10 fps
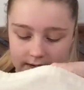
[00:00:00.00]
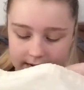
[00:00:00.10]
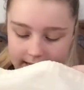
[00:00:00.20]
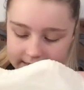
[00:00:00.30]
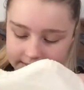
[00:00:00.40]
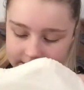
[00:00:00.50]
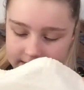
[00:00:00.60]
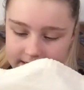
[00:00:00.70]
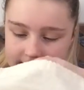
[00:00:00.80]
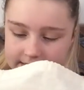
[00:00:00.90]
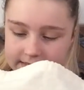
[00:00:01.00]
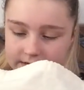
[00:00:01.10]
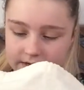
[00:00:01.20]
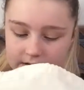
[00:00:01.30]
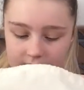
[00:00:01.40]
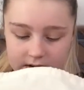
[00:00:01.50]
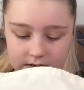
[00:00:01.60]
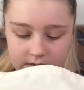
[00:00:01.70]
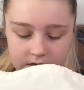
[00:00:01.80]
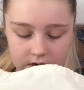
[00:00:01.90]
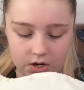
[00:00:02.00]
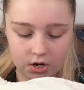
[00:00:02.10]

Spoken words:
Okay, so the next thing I got